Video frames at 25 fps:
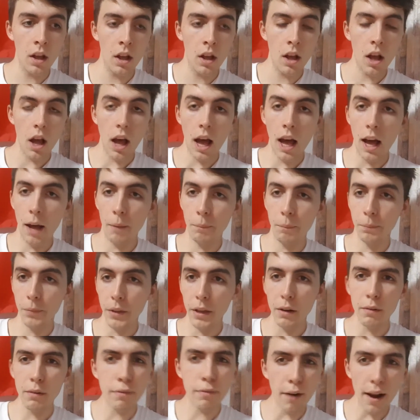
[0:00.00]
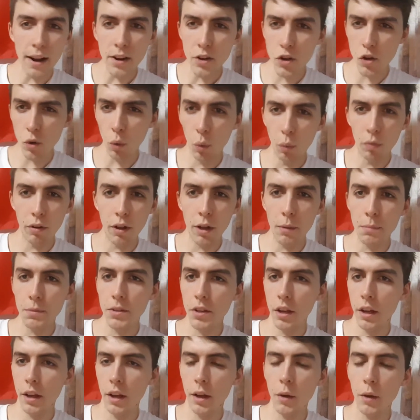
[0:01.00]
In French, all verbs
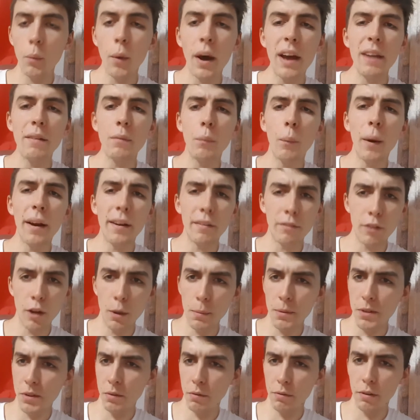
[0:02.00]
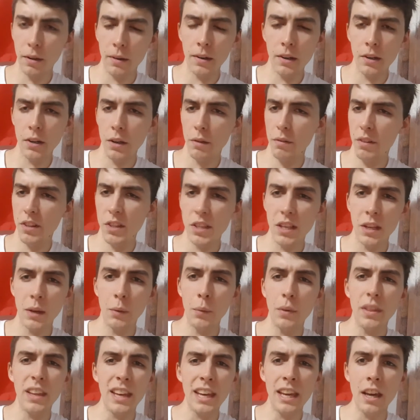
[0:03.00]
are when a verb is infinitive, it's it with
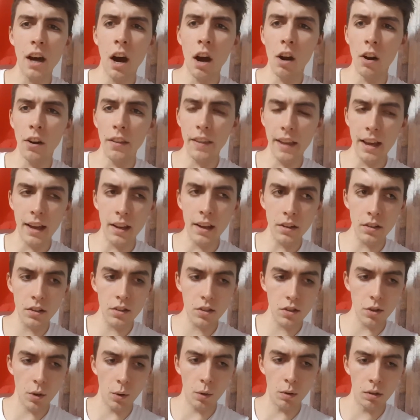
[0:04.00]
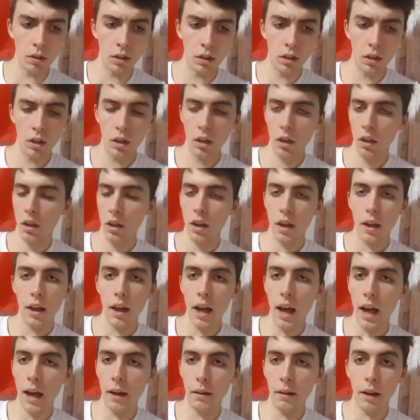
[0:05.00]
er at the end. So
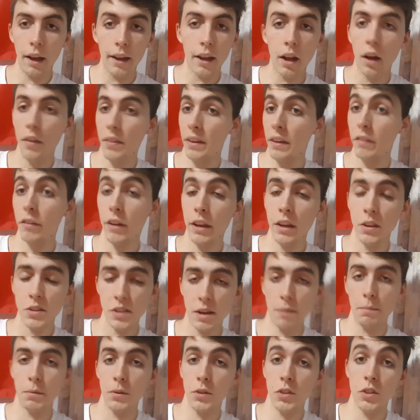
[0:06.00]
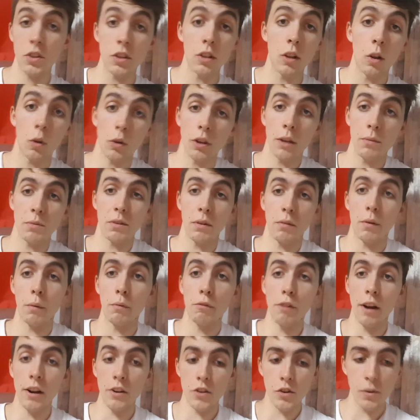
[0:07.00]
I can't think of any examples. This is a long time since I've been in
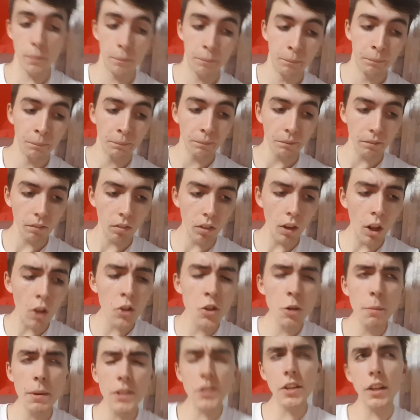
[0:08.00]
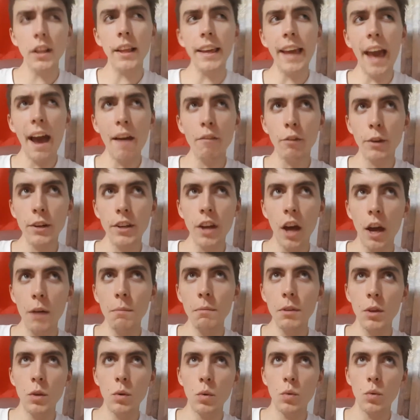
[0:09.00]
French. So basically, every time
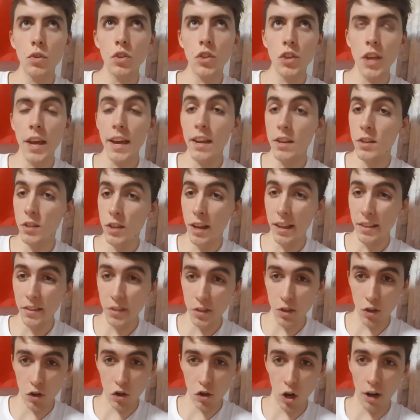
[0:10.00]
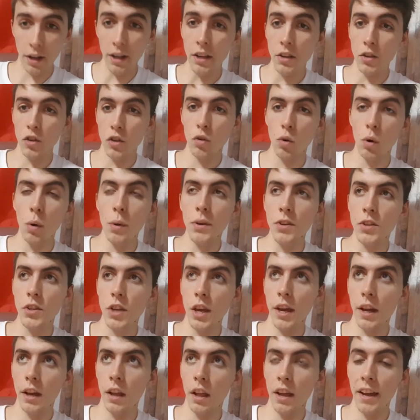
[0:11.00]
you say a sentence in Chinese, you're always
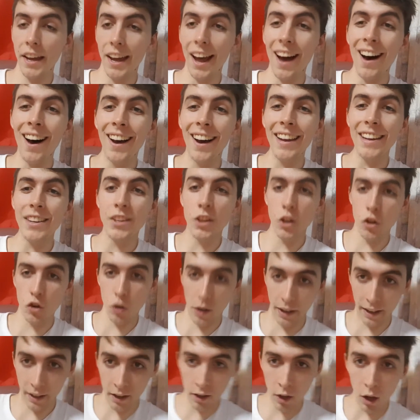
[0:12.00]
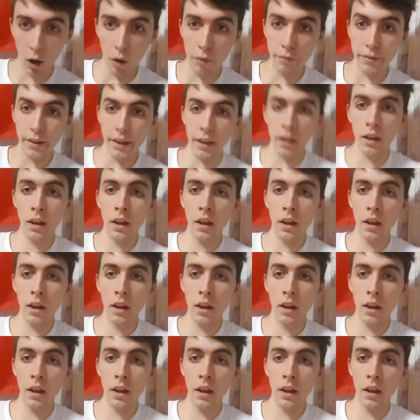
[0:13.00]
saying like I to drink coffee.